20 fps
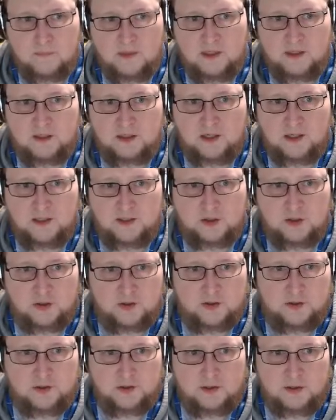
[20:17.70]
a
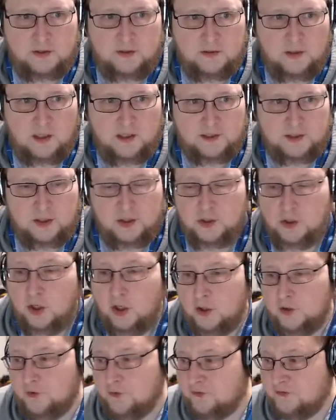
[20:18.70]
good
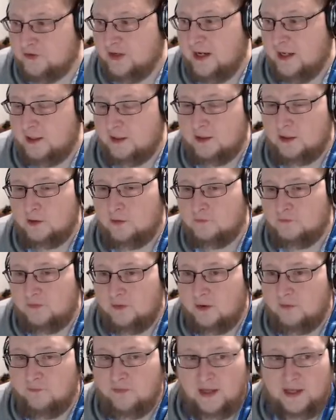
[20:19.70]
understanding
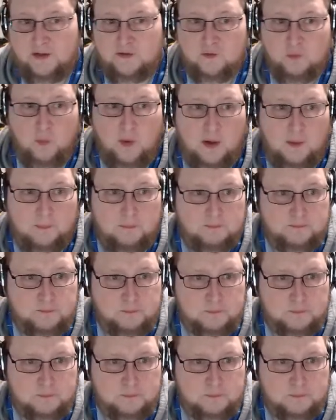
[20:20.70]
of that as well.